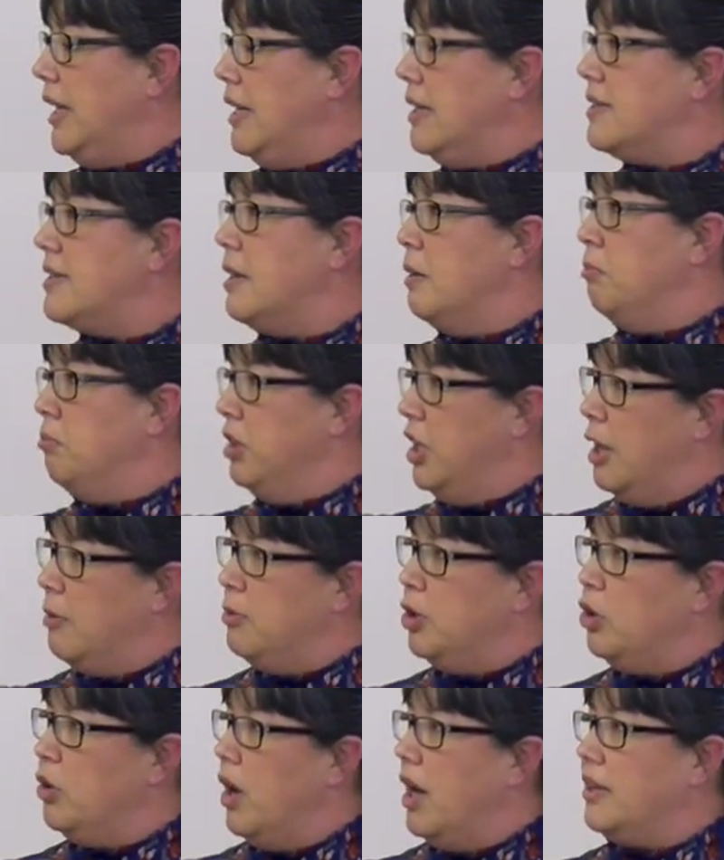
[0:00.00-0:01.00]
eats a
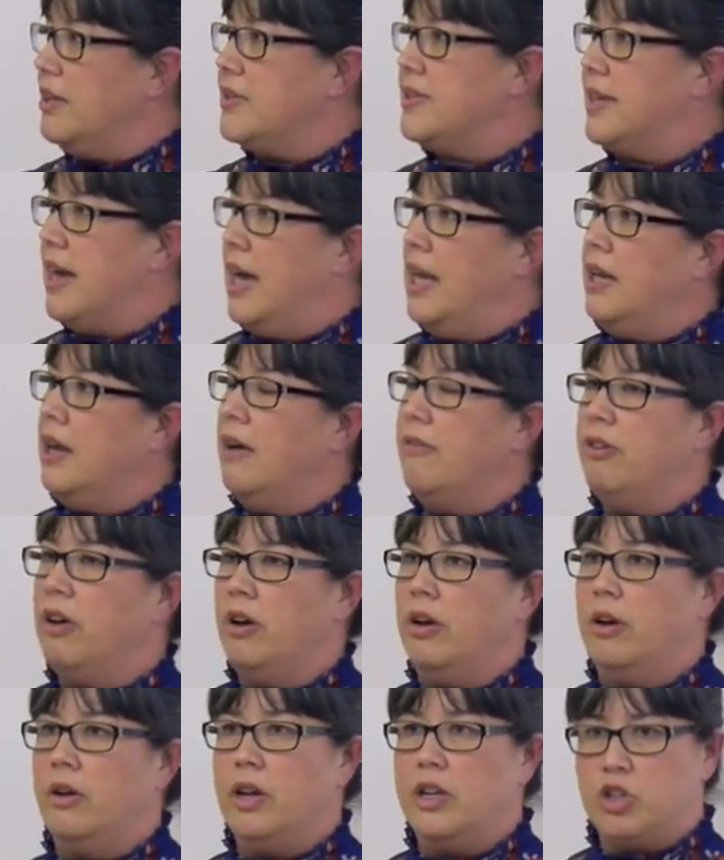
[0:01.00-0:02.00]
plamu on the side of
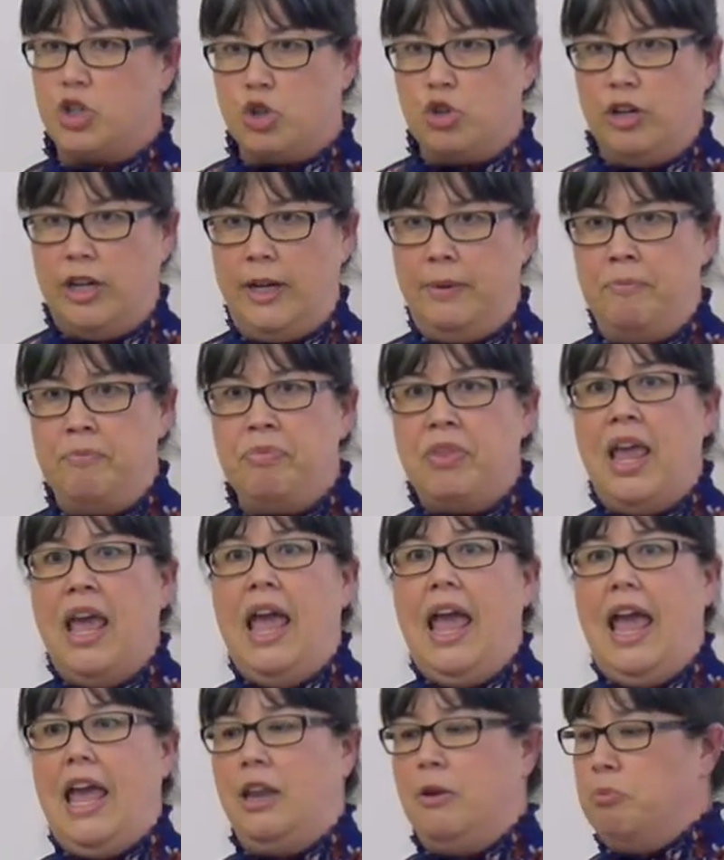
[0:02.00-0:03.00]
a, a stream
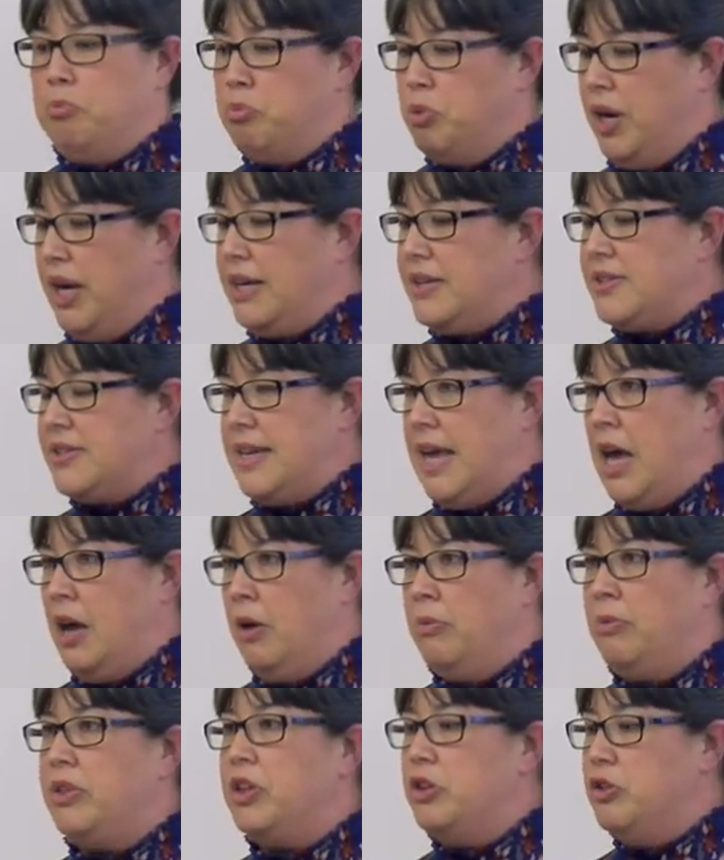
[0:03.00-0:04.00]
and it breaks
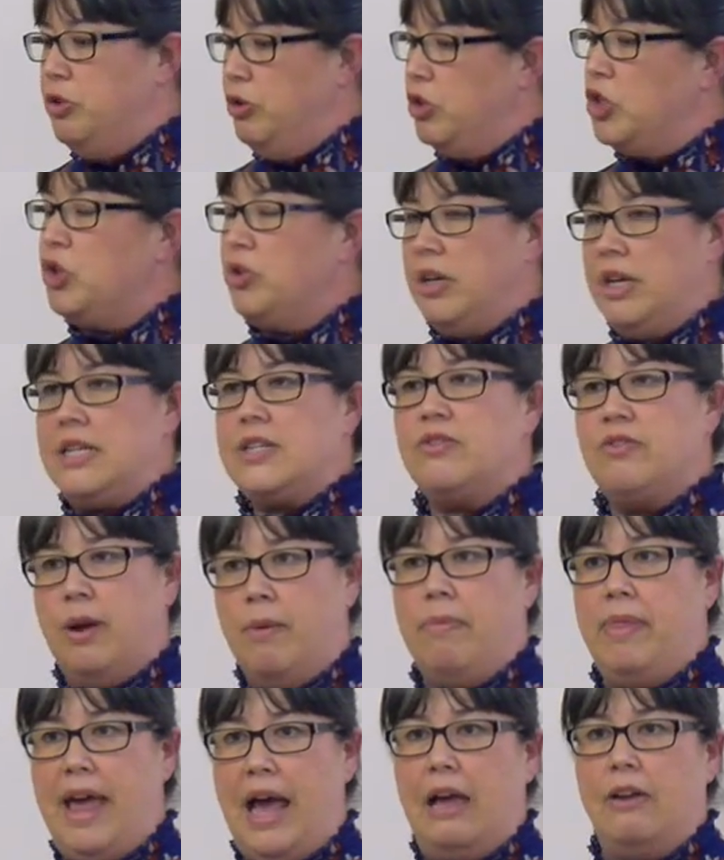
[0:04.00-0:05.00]
down the nutrients
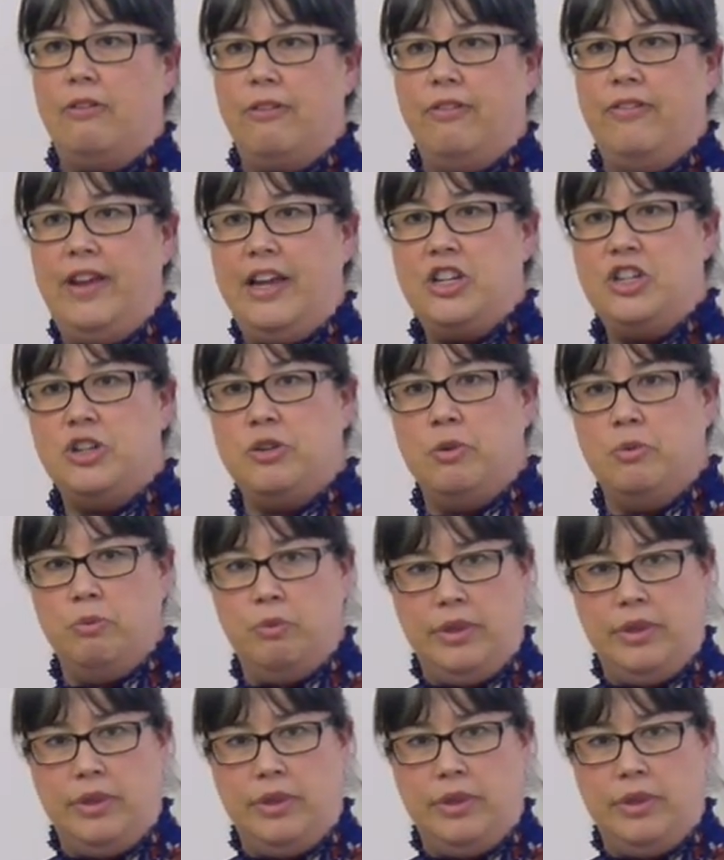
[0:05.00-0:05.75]
from that fish.